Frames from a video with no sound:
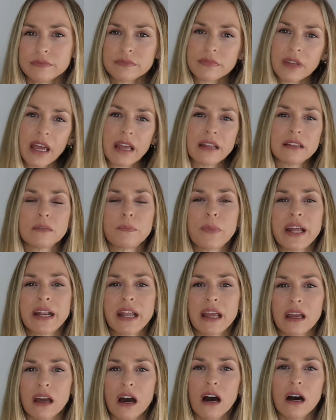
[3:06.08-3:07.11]
okay,
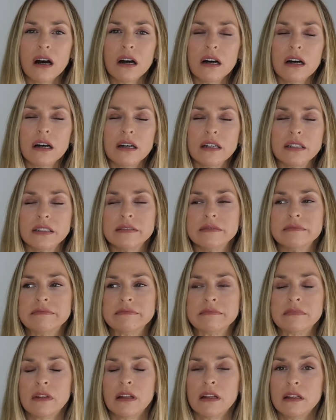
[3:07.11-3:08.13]
depending on
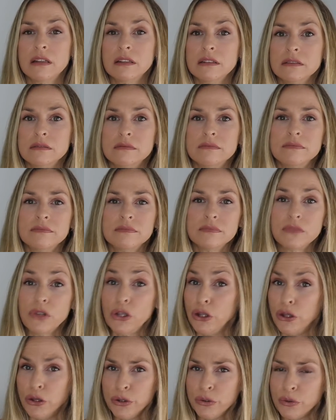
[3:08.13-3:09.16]

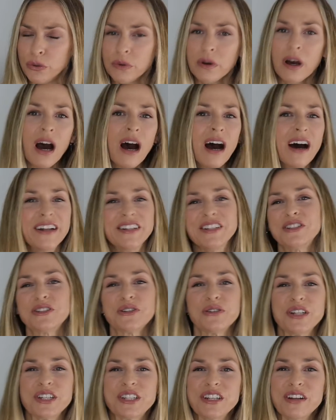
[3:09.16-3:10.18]
you, on the
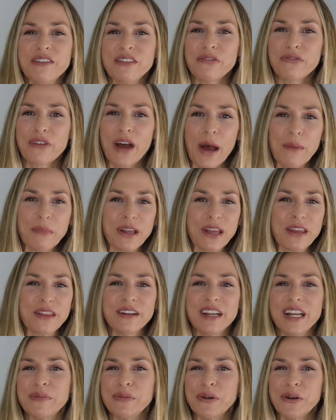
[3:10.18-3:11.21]
tradition of the family, the
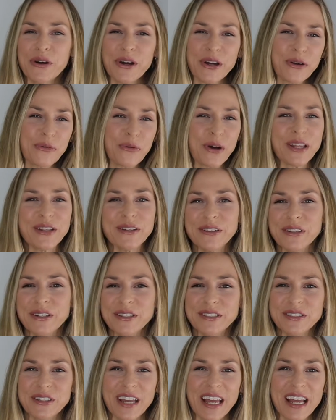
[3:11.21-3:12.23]
neighborhood, what you
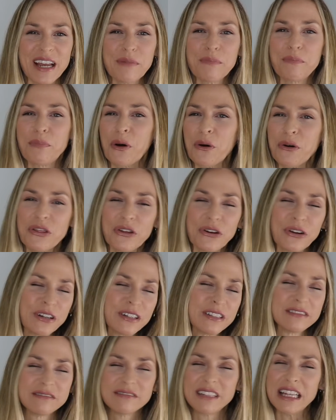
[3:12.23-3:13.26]
learned, okay? Both
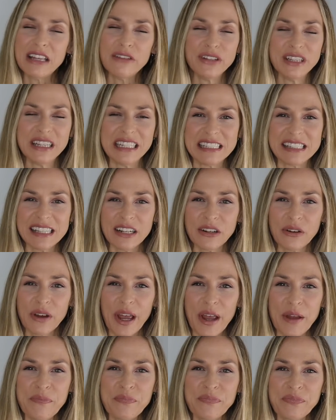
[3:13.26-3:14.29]
are evenly said,
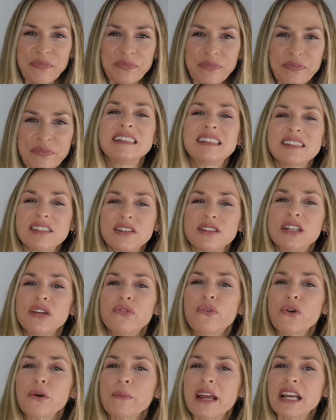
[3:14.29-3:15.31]
okay? This is a
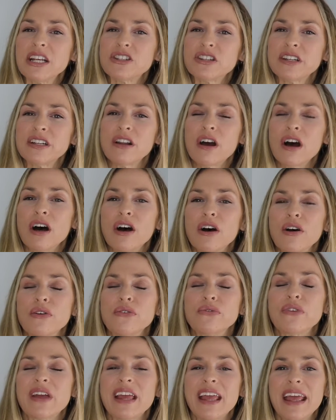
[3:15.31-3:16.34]
deformation
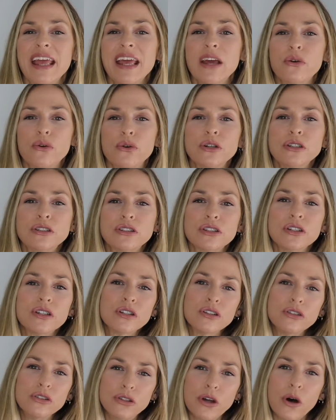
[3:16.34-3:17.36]
of écoute
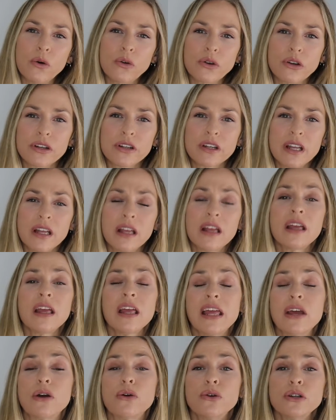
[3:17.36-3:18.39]
donc.
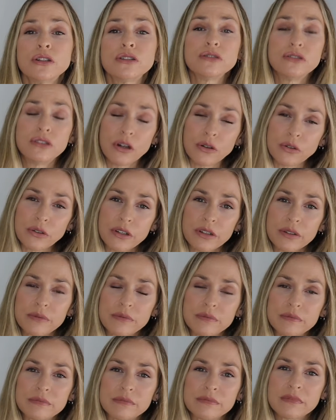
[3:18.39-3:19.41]
Écoute donc,
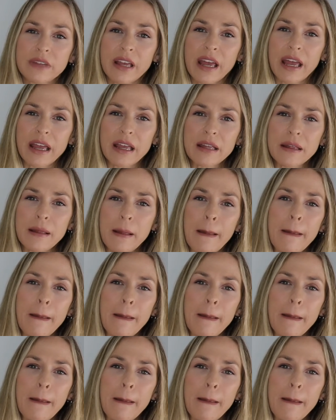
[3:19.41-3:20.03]
okay?